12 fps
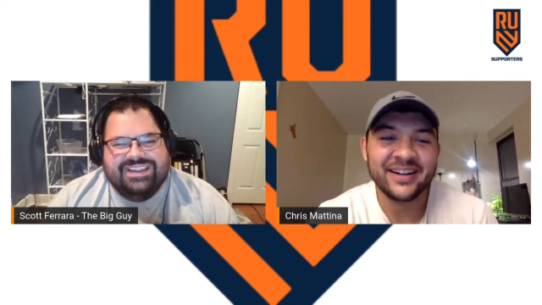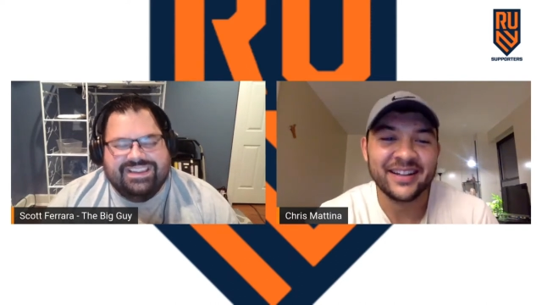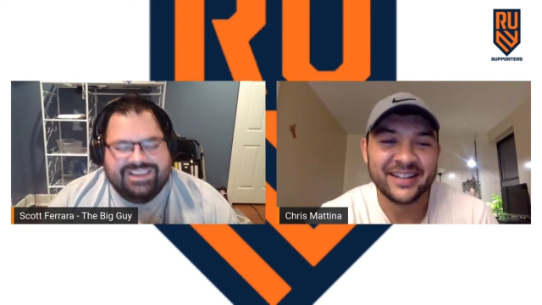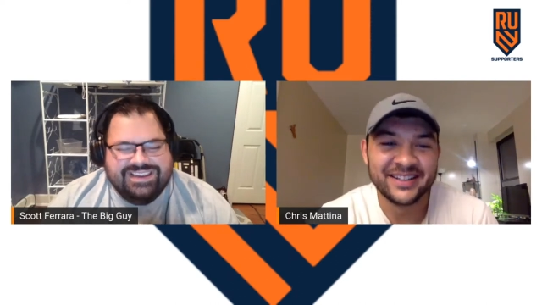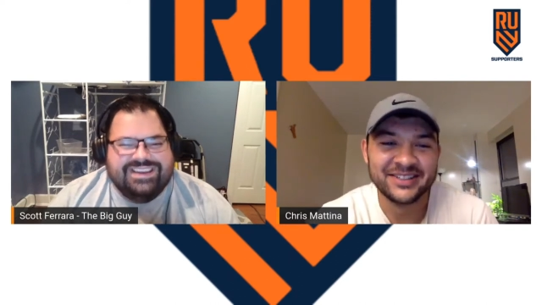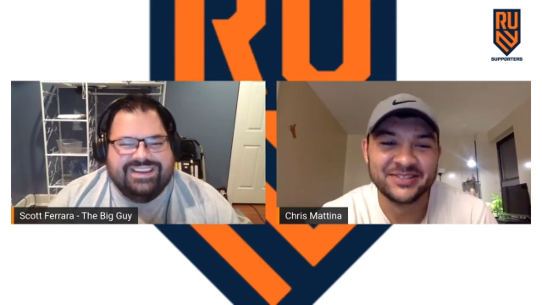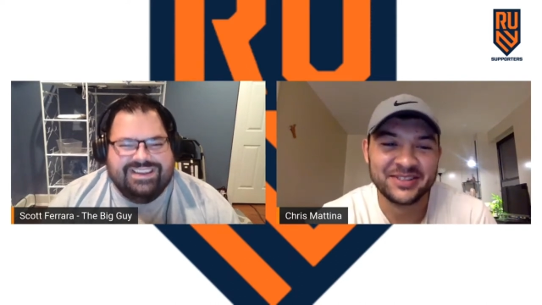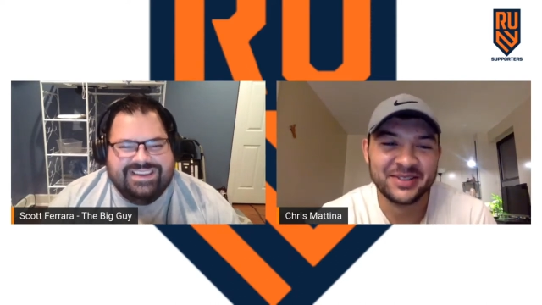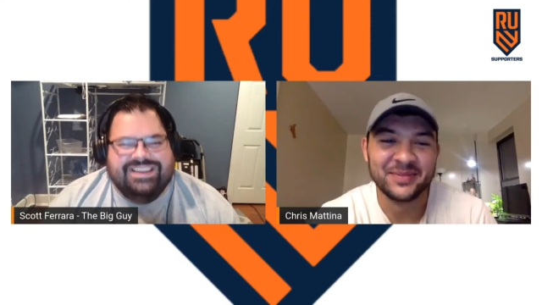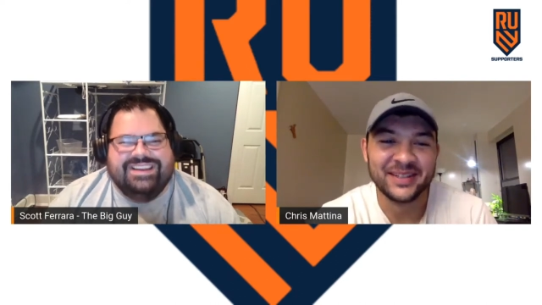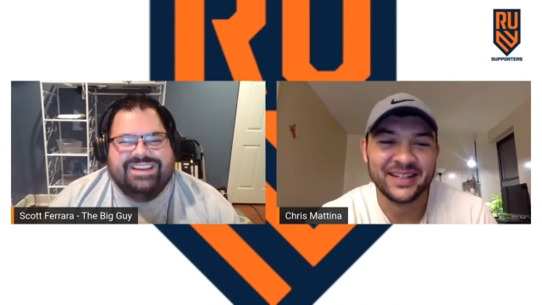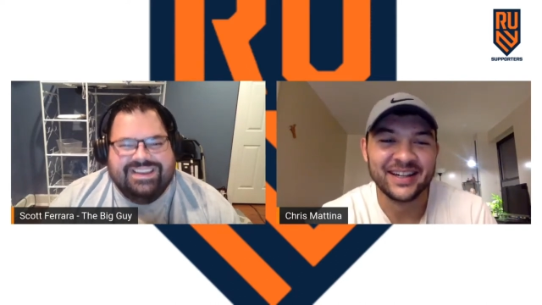Speaker 1: to
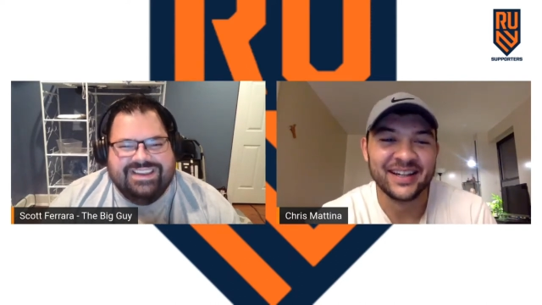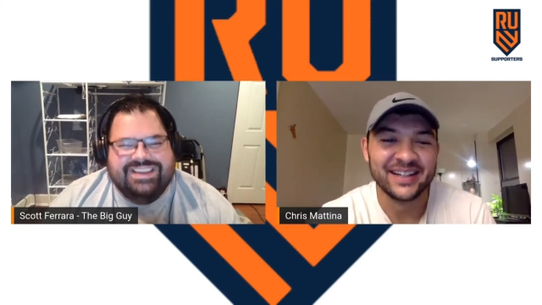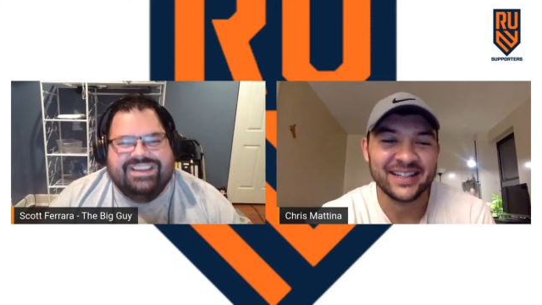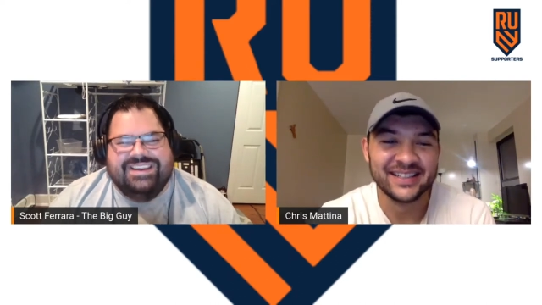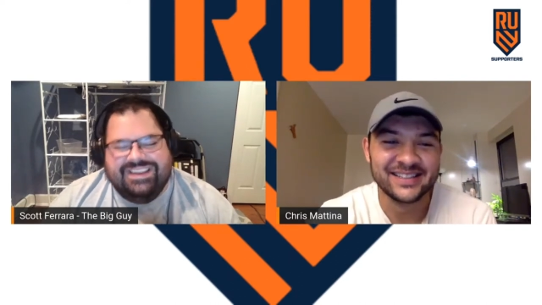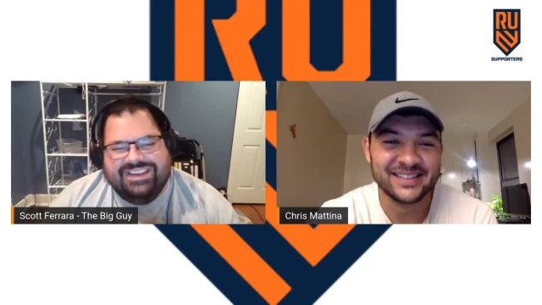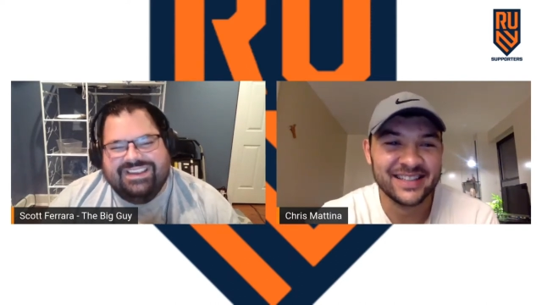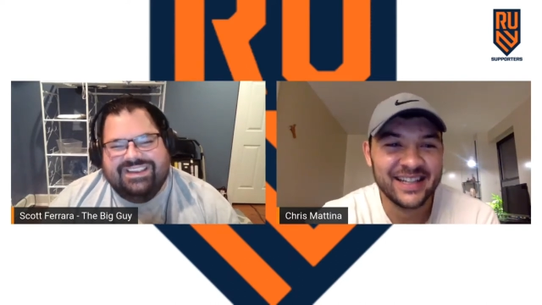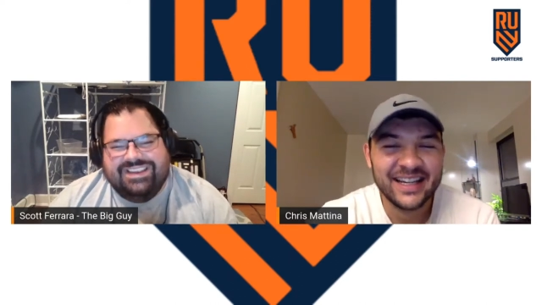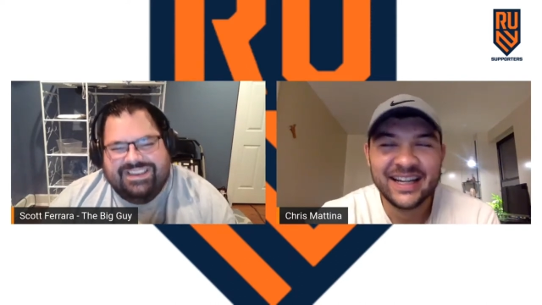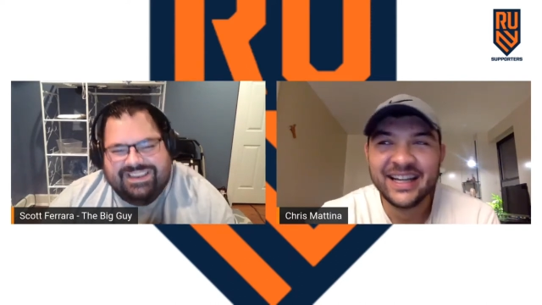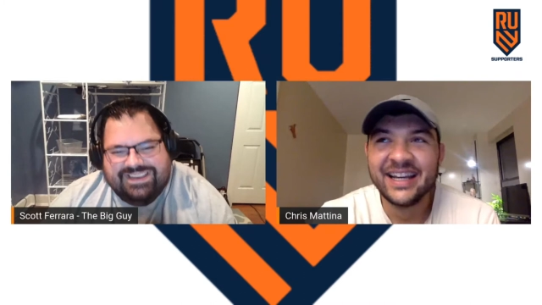be honest.
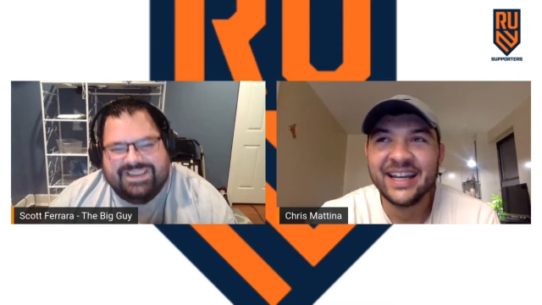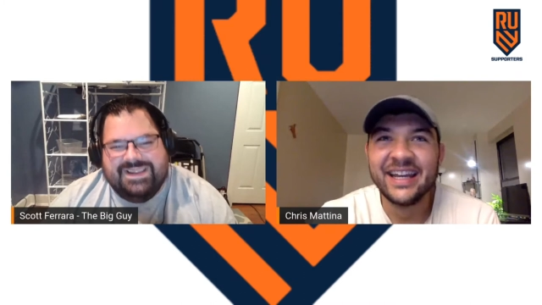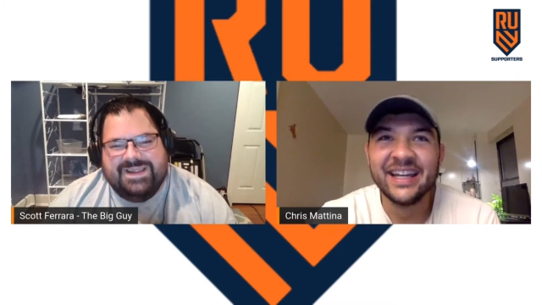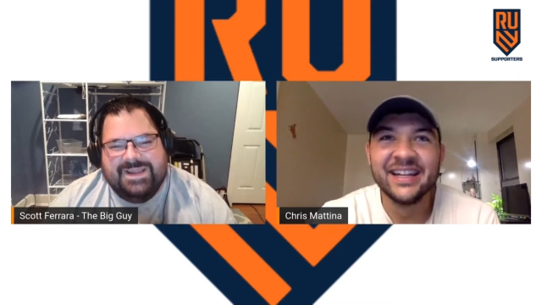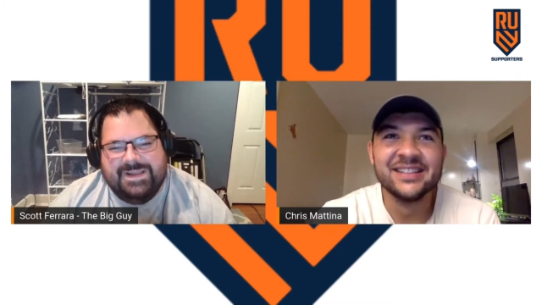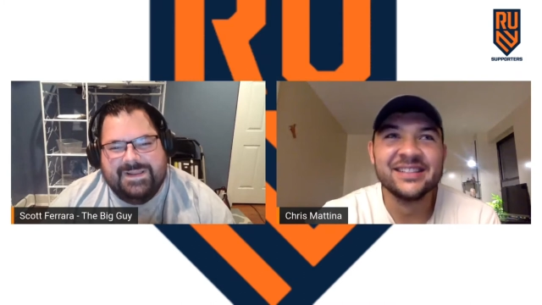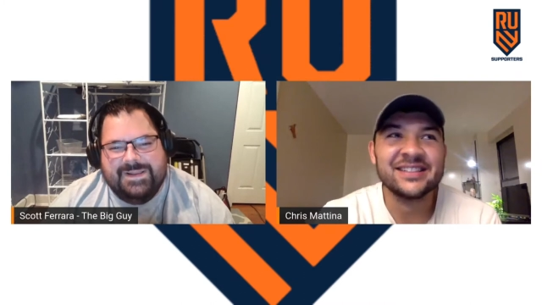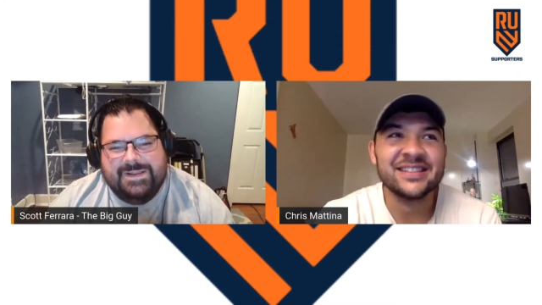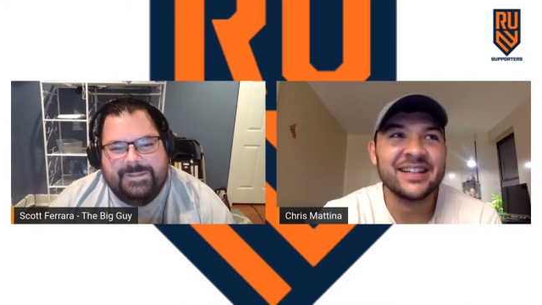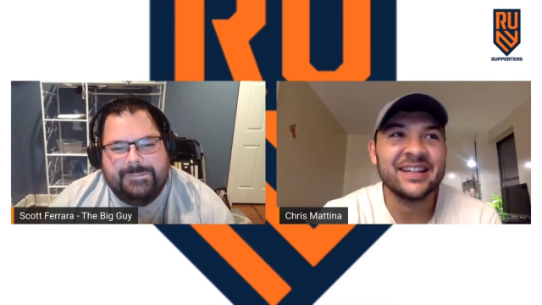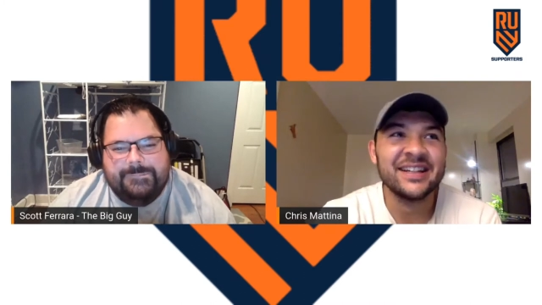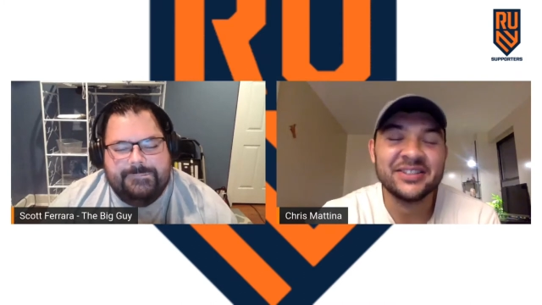It is,
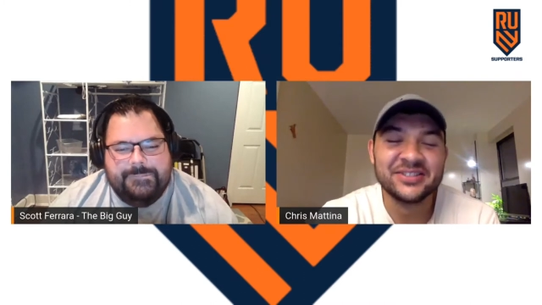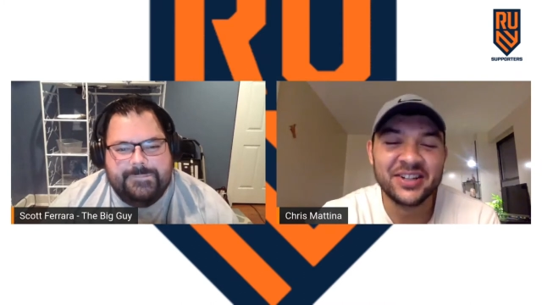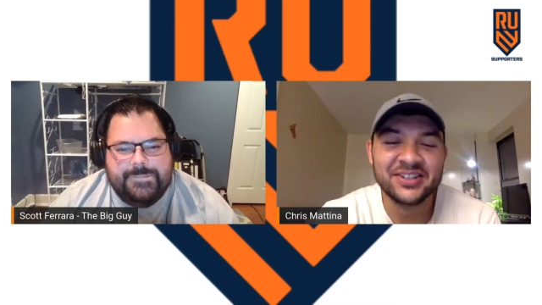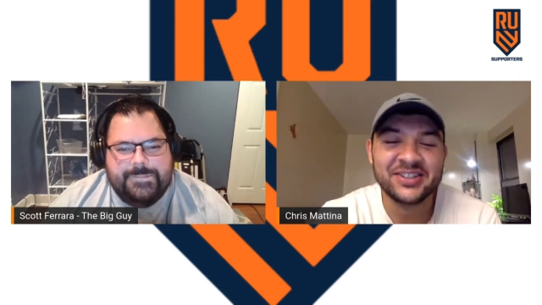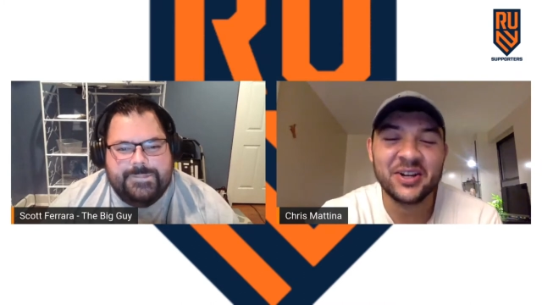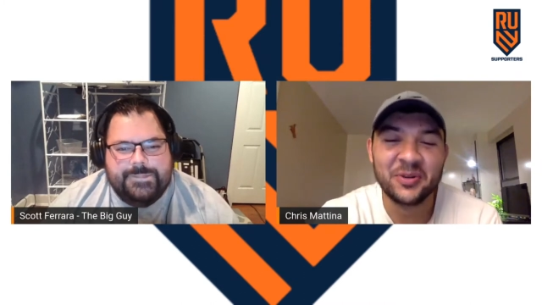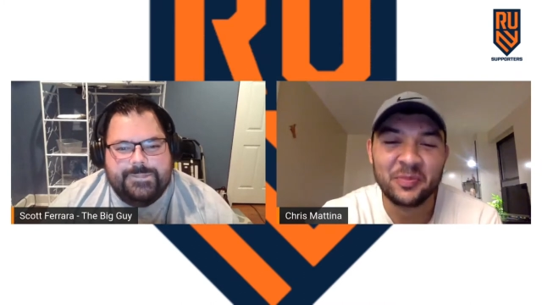and it's also